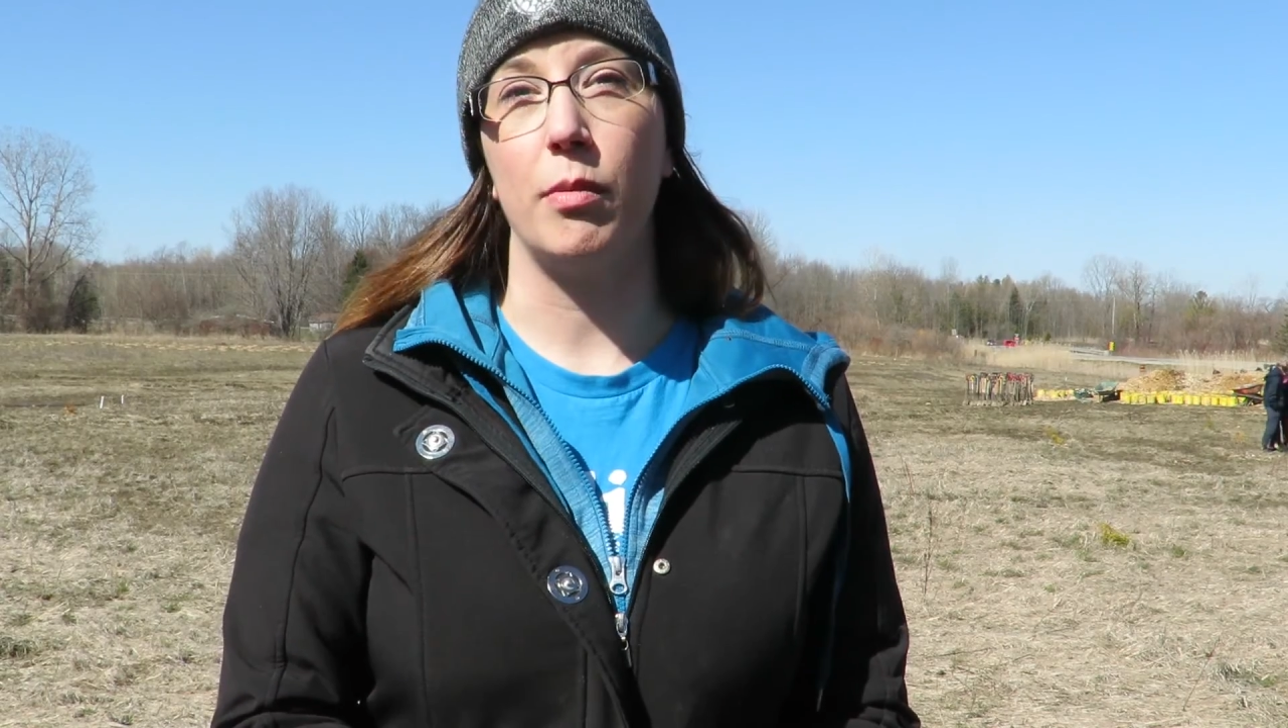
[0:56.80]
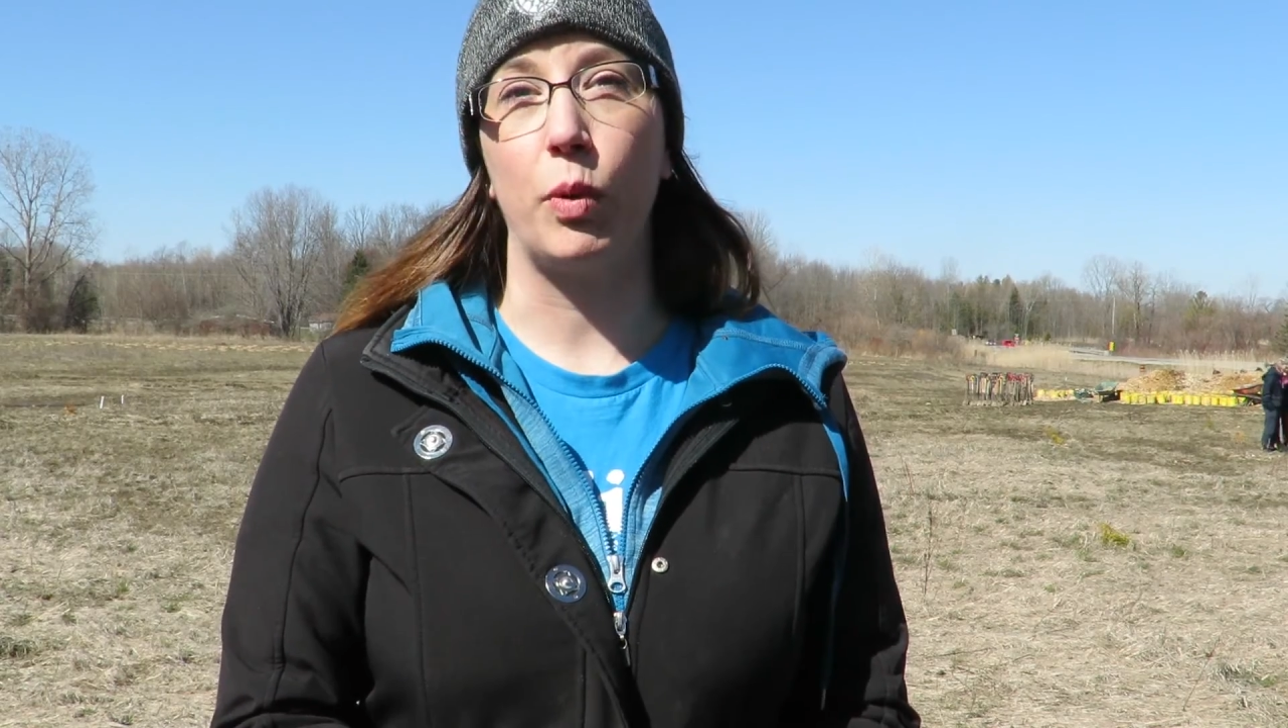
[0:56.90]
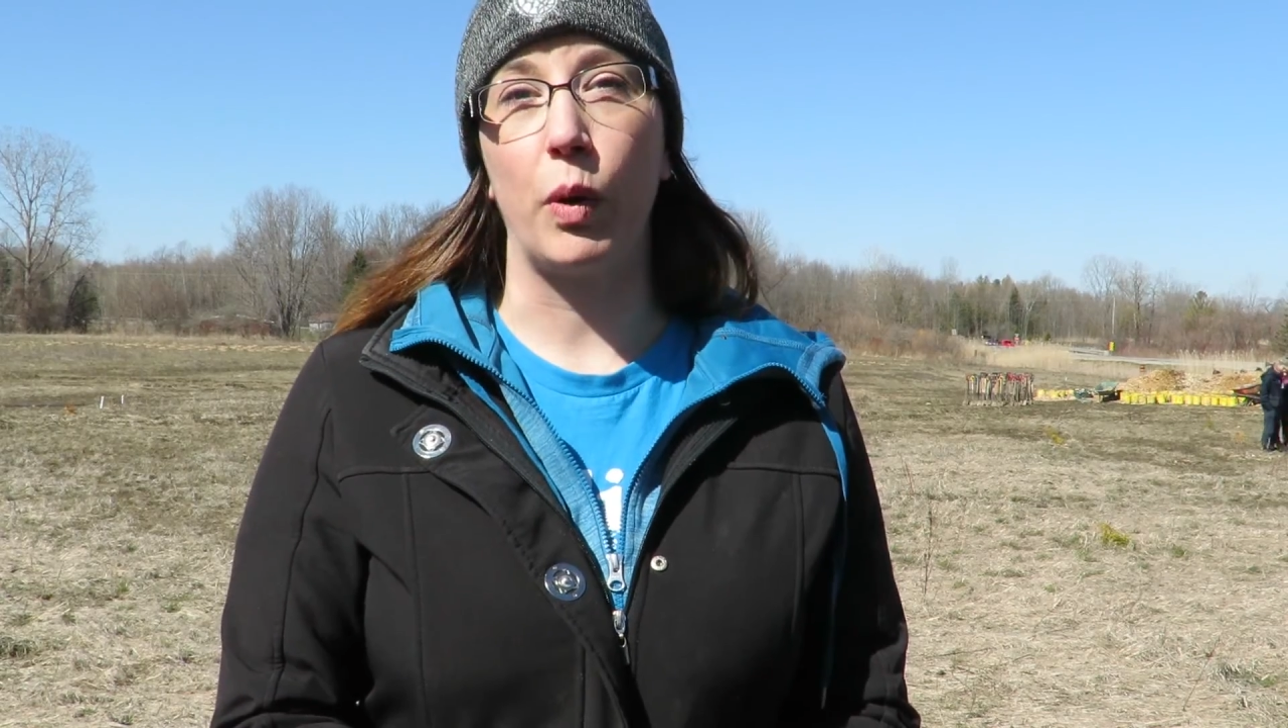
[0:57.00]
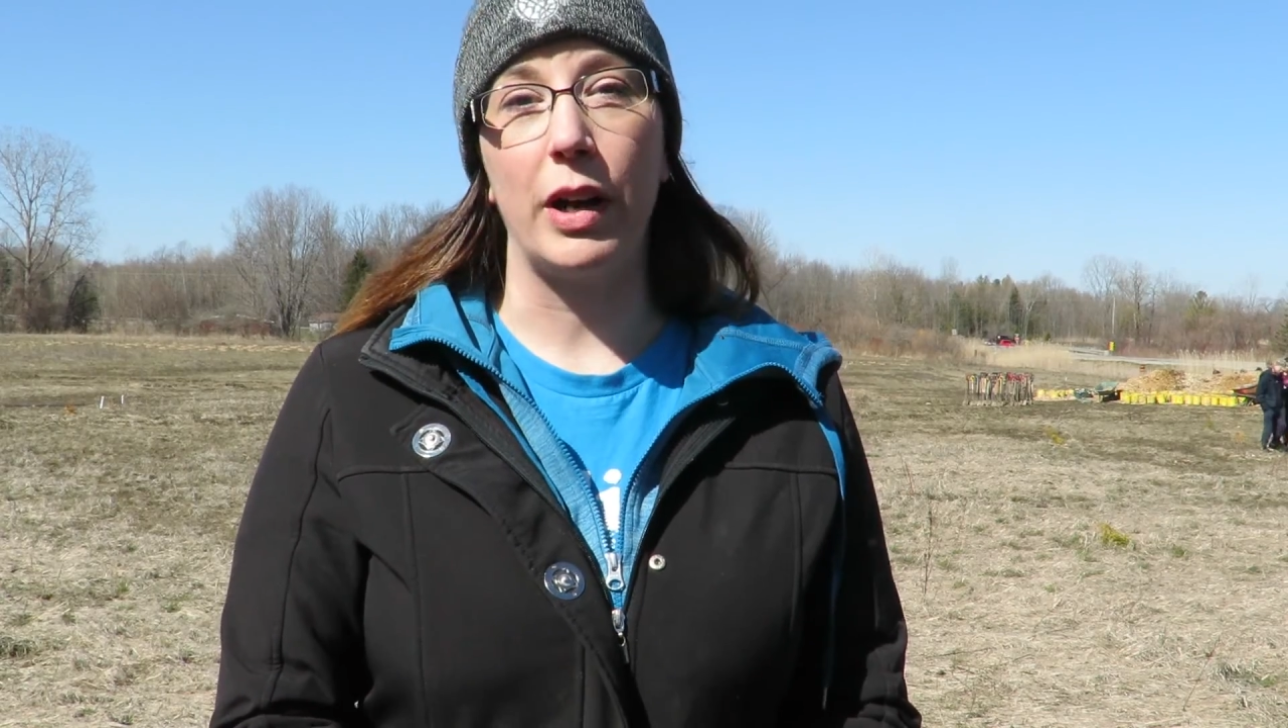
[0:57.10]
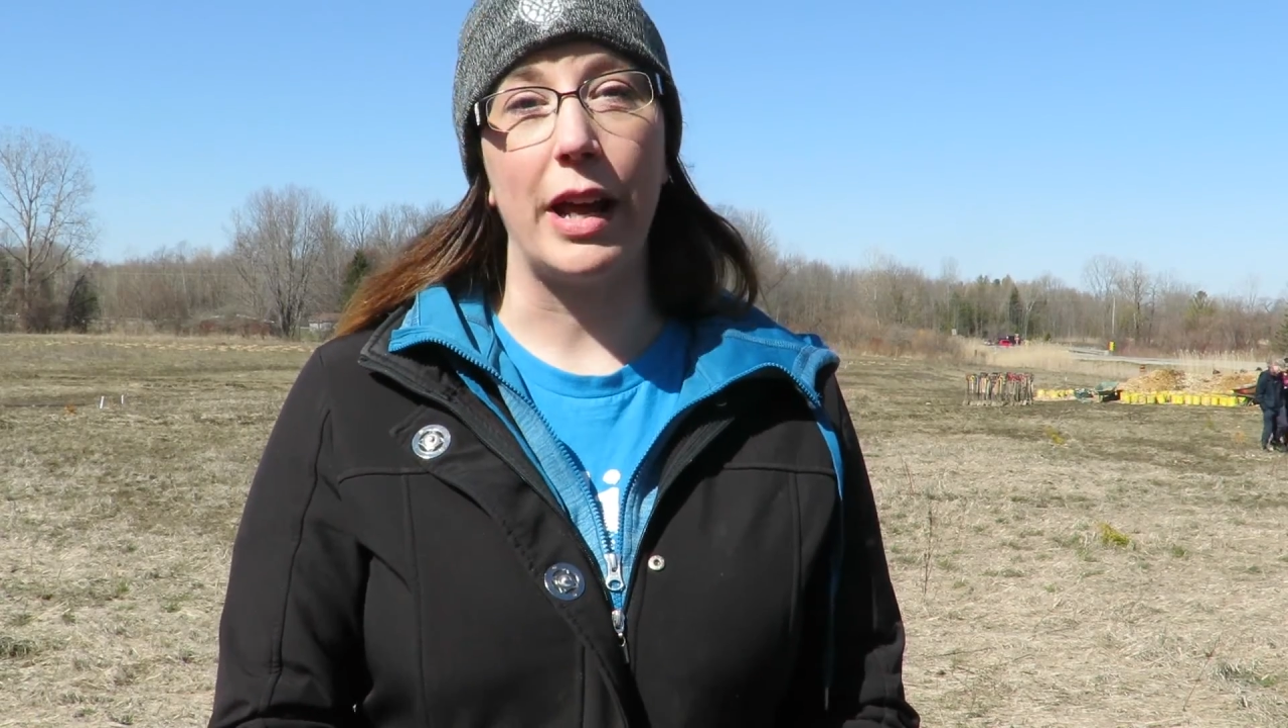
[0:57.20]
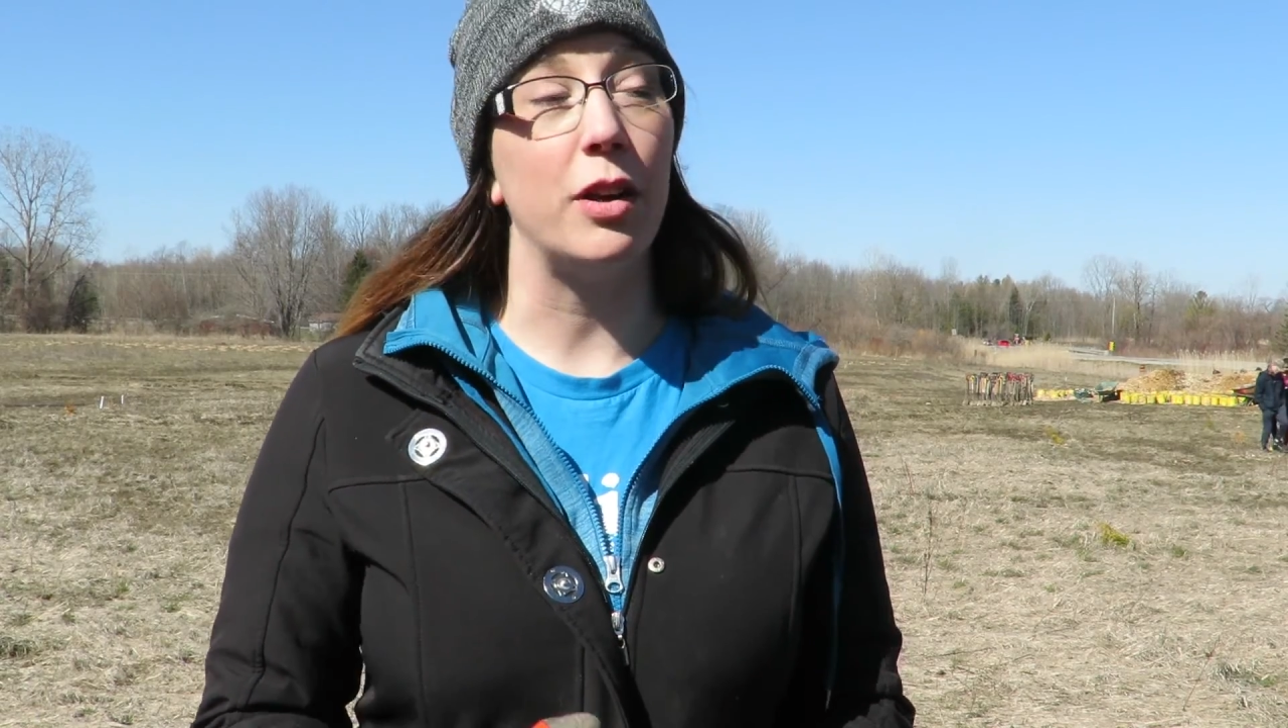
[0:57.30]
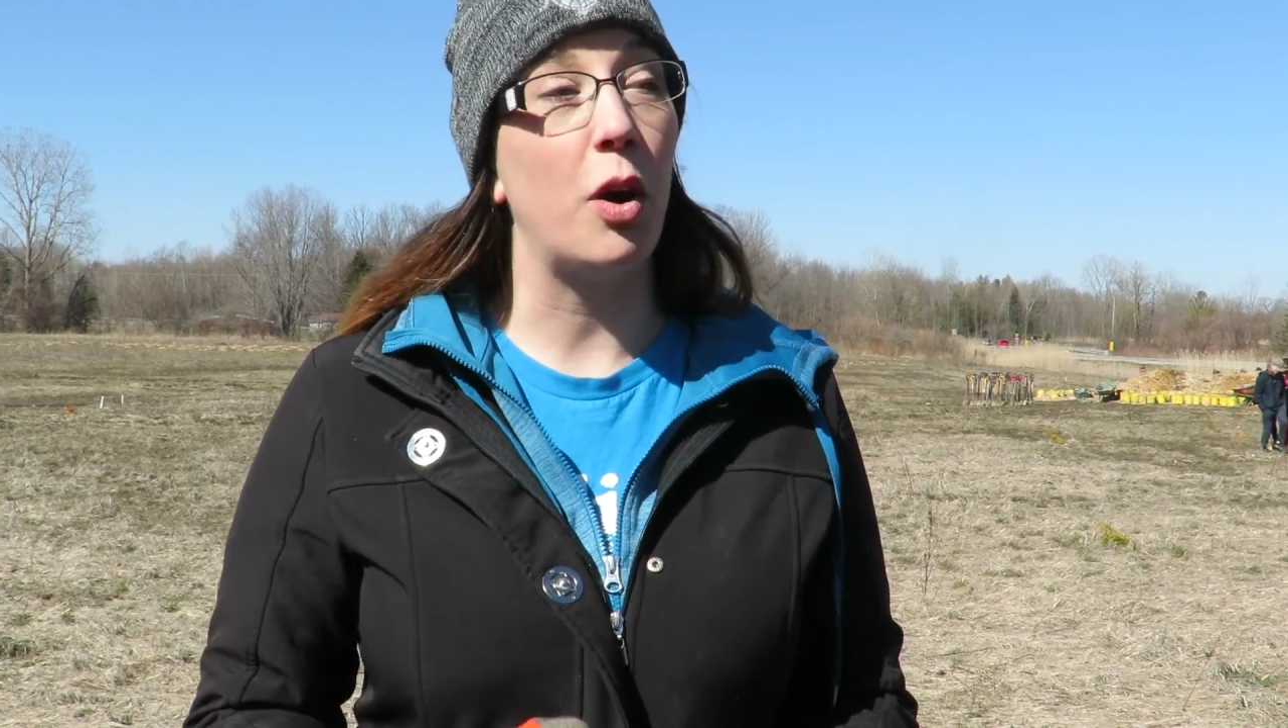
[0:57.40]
on board and